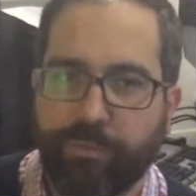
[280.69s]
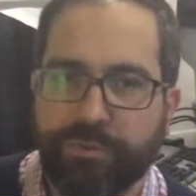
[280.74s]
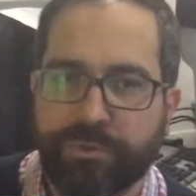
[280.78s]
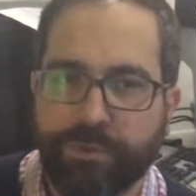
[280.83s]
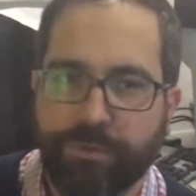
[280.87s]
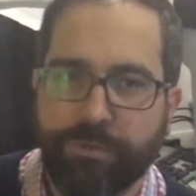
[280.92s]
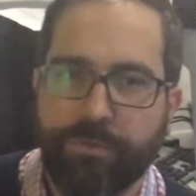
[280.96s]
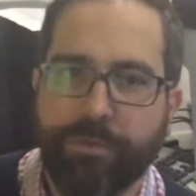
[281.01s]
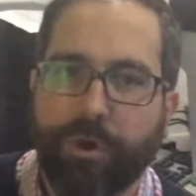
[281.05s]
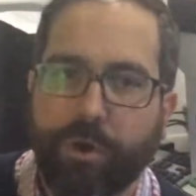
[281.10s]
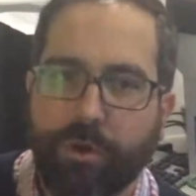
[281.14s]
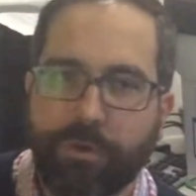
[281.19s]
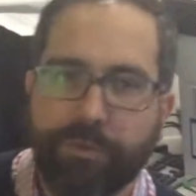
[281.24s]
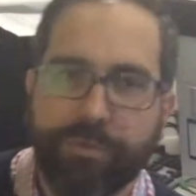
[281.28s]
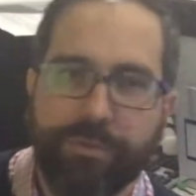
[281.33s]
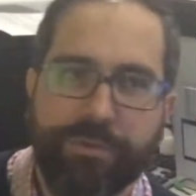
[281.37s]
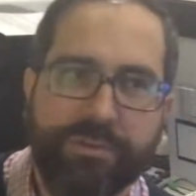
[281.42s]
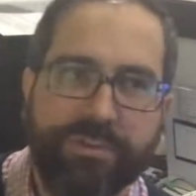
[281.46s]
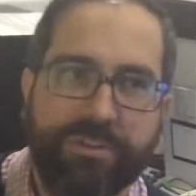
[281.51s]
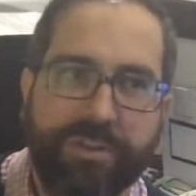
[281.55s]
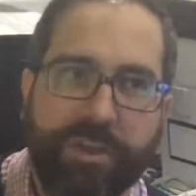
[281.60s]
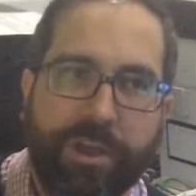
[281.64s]
So not on
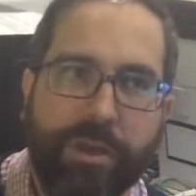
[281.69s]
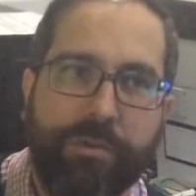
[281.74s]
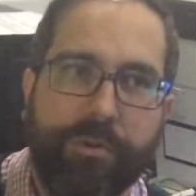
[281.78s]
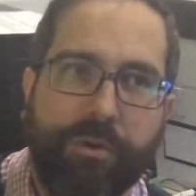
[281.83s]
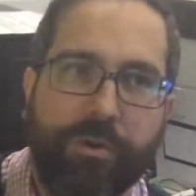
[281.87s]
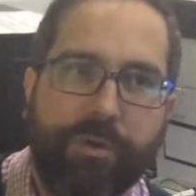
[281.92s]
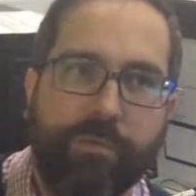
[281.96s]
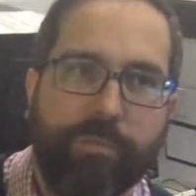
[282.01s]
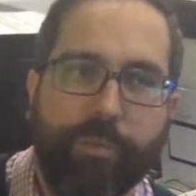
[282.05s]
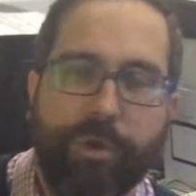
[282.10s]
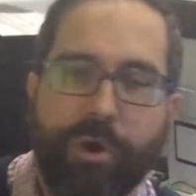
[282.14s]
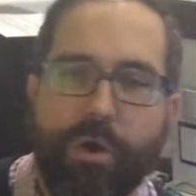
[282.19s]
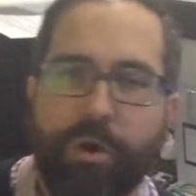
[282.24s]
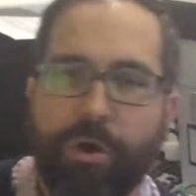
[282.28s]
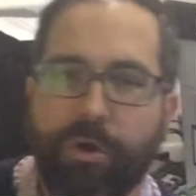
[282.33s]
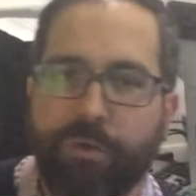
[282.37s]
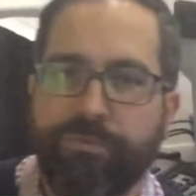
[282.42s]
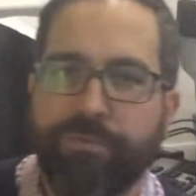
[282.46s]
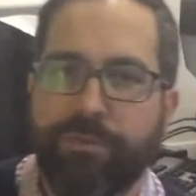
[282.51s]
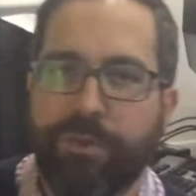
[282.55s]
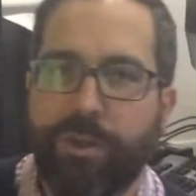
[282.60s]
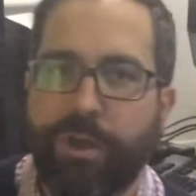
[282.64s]
the scanner, but
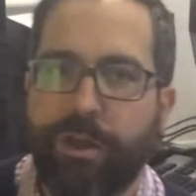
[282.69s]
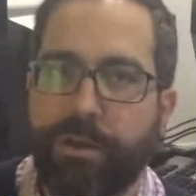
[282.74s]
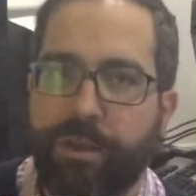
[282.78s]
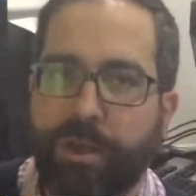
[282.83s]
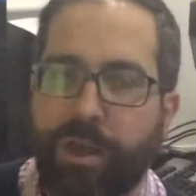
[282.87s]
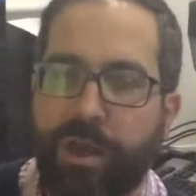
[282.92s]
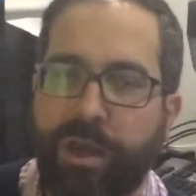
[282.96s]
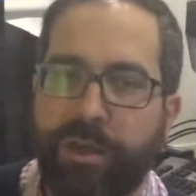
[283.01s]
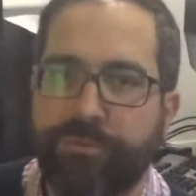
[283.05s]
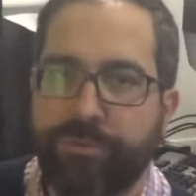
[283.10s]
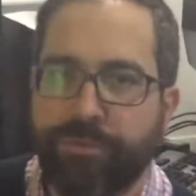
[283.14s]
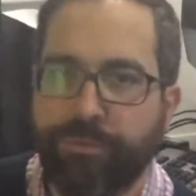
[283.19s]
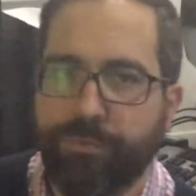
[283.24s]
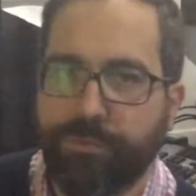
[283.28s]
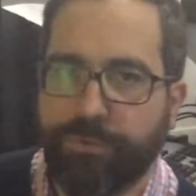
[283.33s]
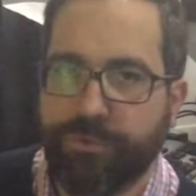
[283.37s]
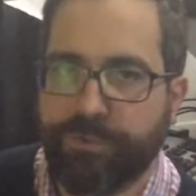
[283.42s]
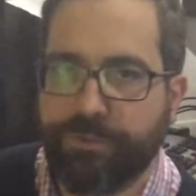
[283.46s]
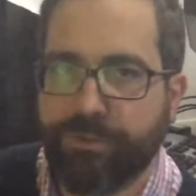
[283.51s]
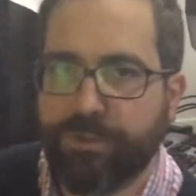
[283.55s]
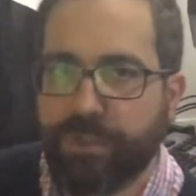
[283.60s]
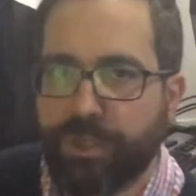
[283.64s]
offline
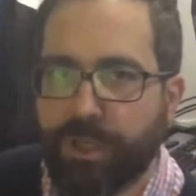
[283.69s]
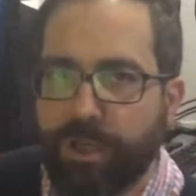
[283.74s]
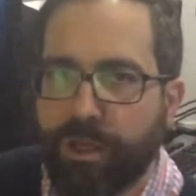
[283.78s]
afterwards.